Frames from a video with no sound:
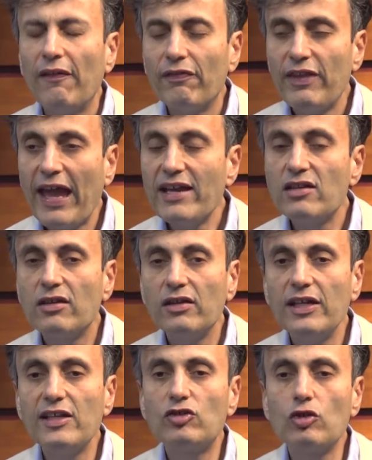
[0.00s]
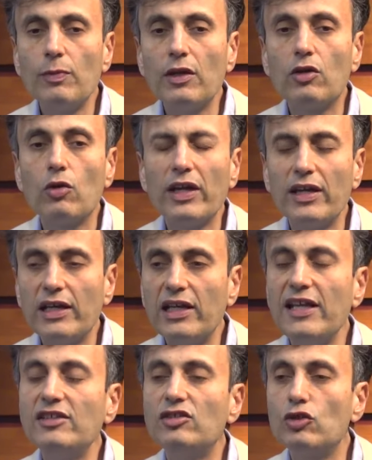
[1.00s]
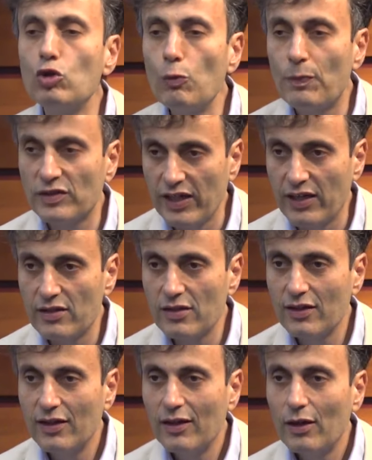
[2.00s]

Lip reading: that needs to be growing at least 2%